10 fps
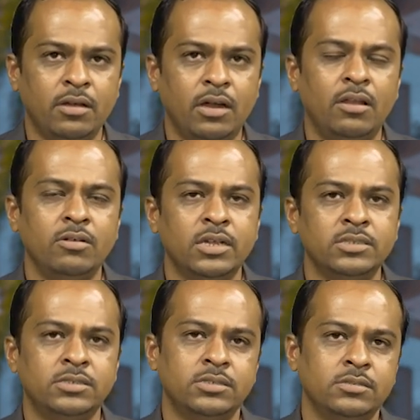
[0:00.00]
along
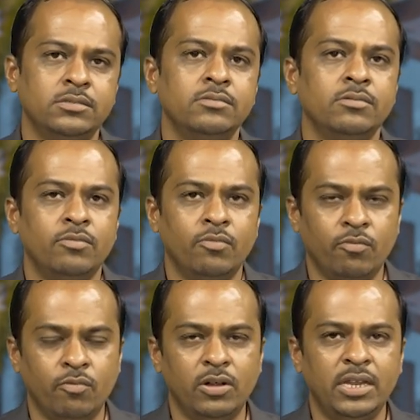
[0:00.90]
its
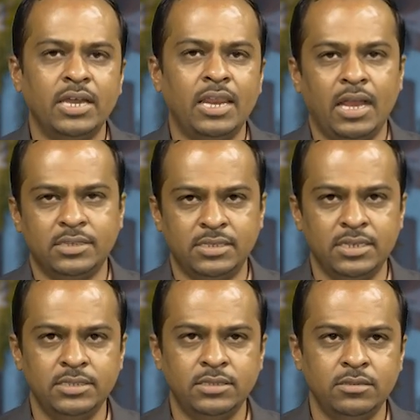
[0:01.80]
vertical
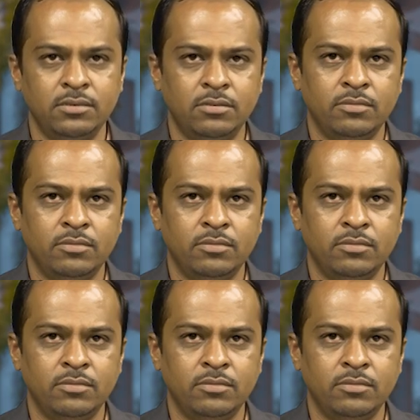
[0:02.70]
axis